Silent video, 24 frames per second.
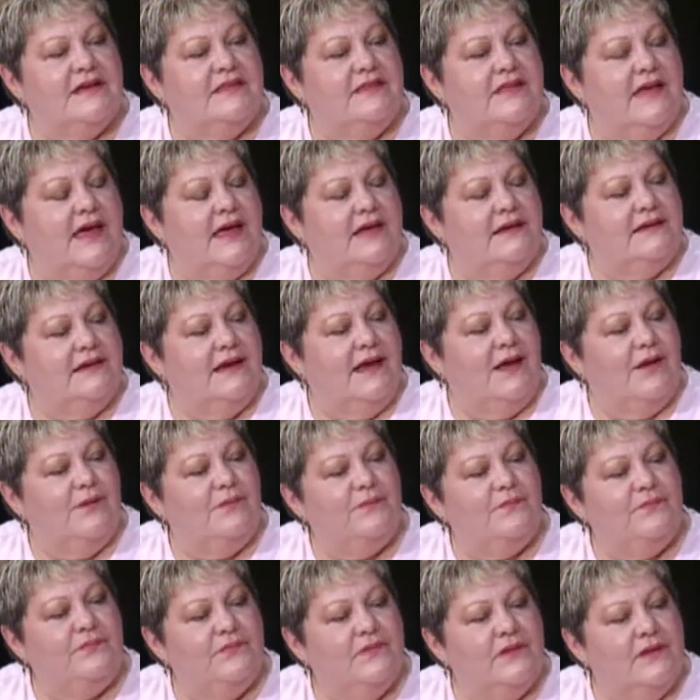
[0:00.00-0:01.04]
that
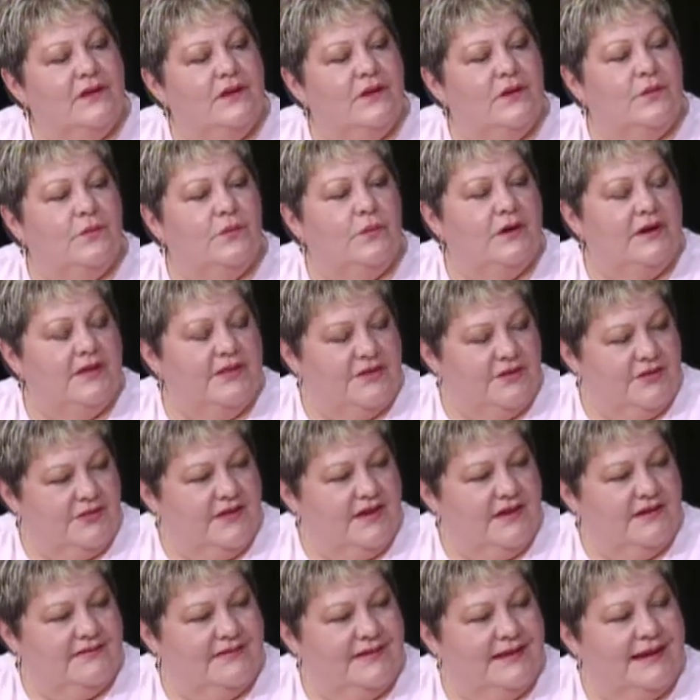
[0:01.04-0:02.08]
one of the
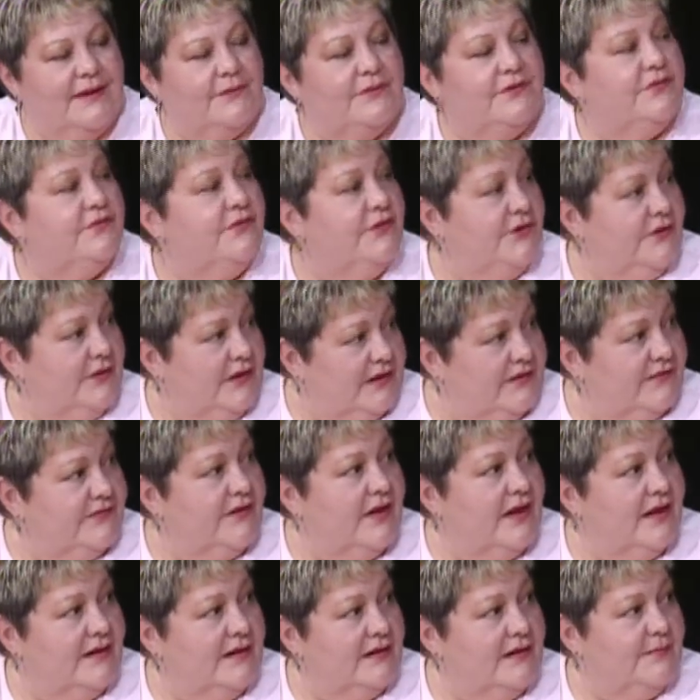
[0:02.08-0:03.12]
things that I was very
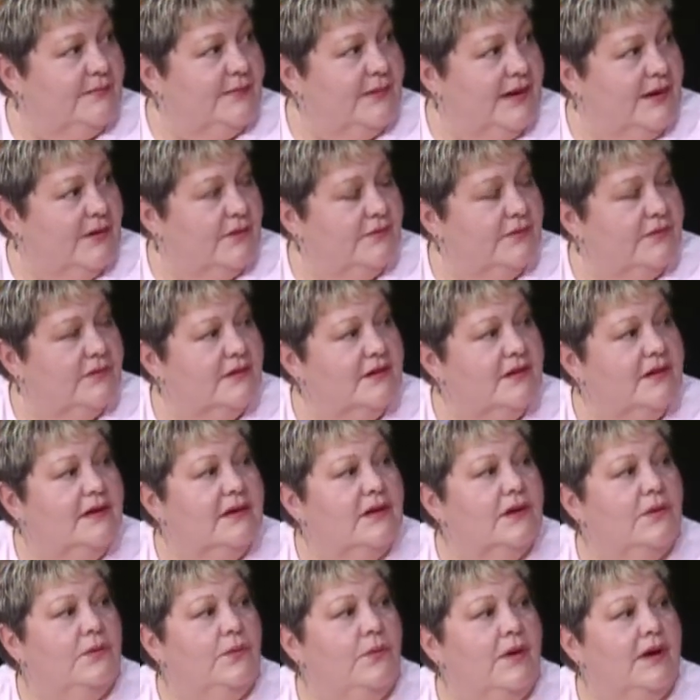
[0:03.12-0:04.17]
excited about
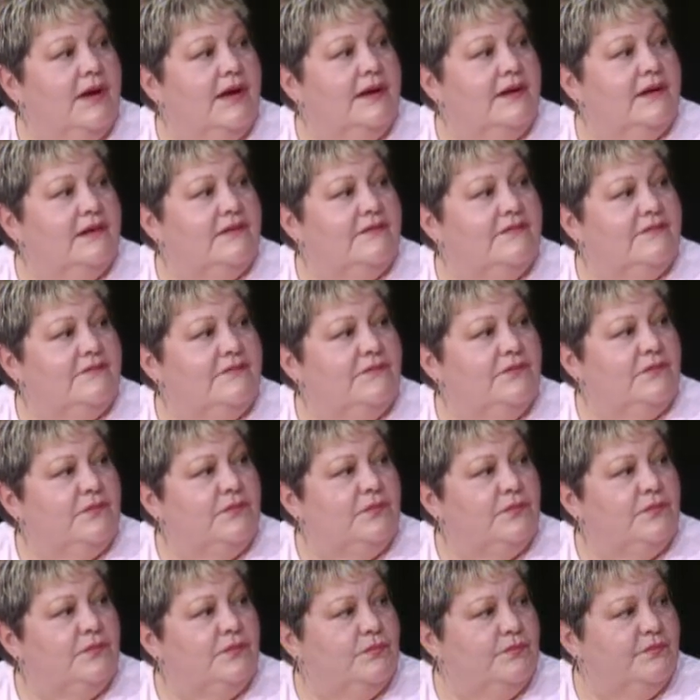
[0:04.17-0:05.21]
when
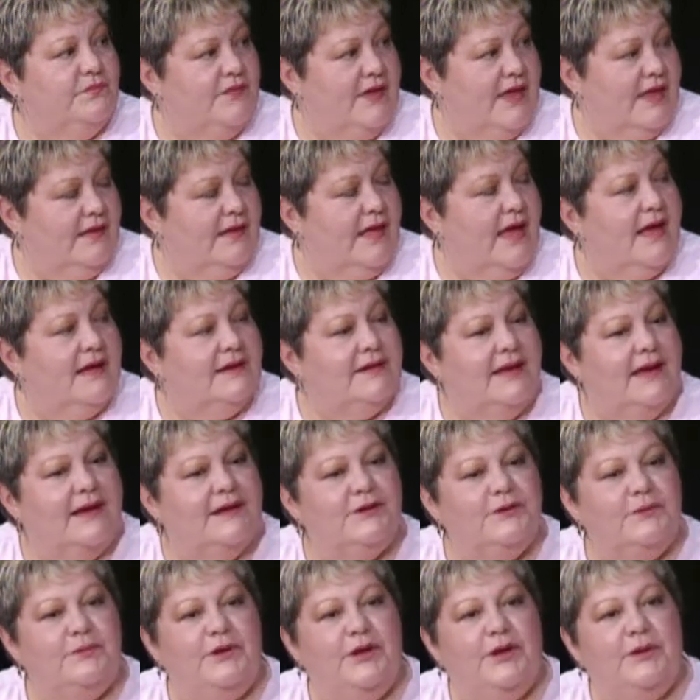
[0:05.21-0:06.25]
Val
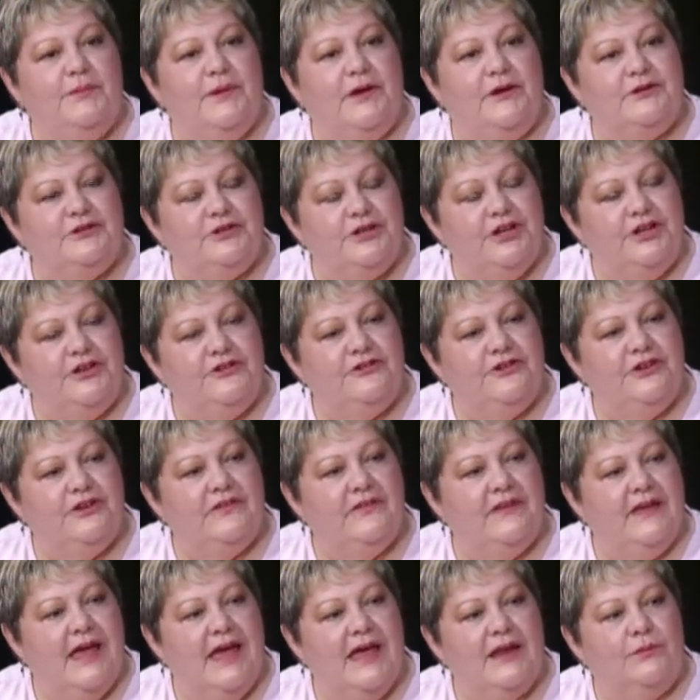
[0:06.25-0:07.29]
contacted me about
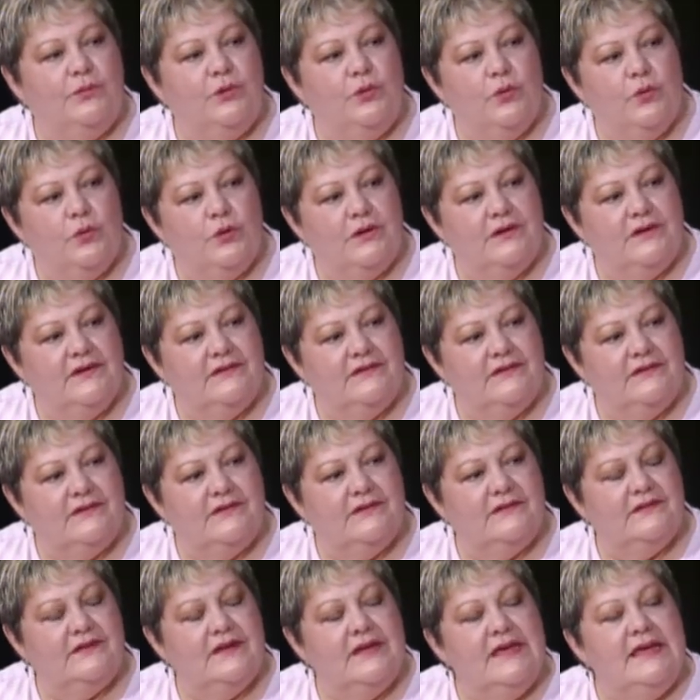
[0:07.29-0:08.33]
changing the animal
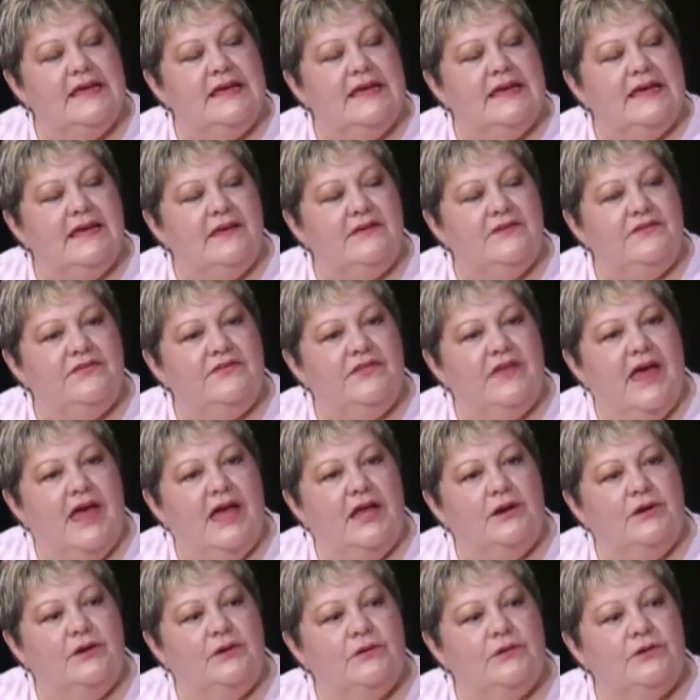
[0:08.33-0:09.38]
ordinances is
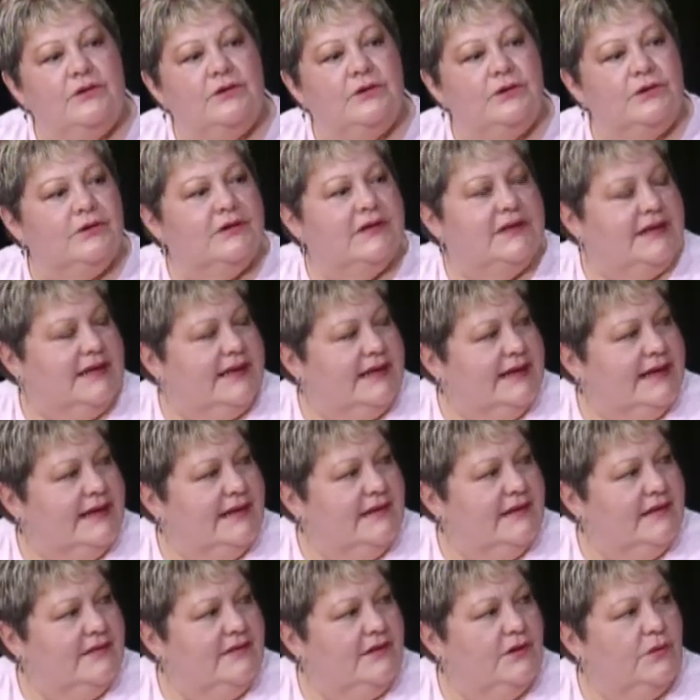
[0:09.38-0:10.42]
that
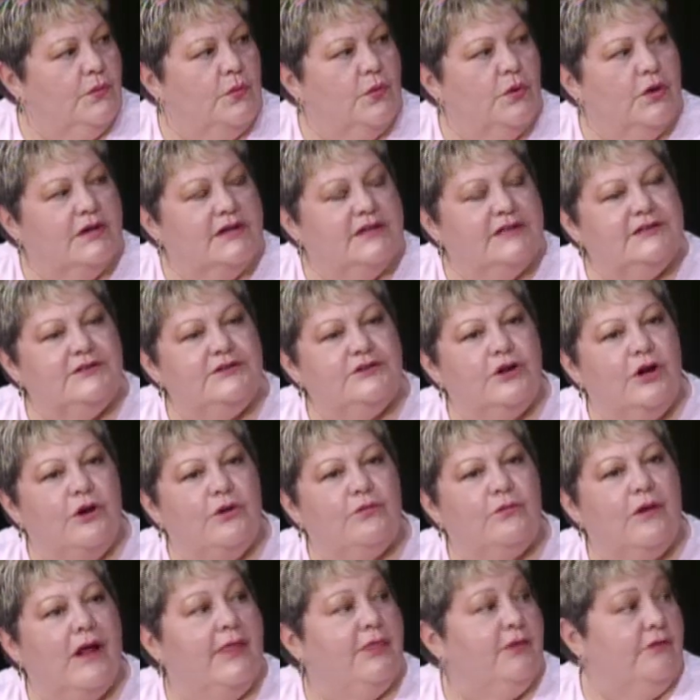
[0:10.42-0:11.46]
currently the ordinances
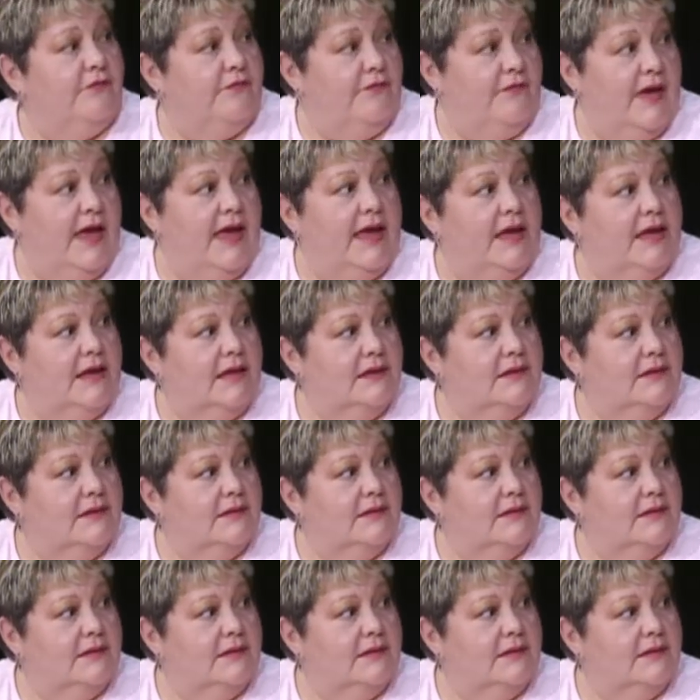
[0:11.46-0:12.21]
are rather vague.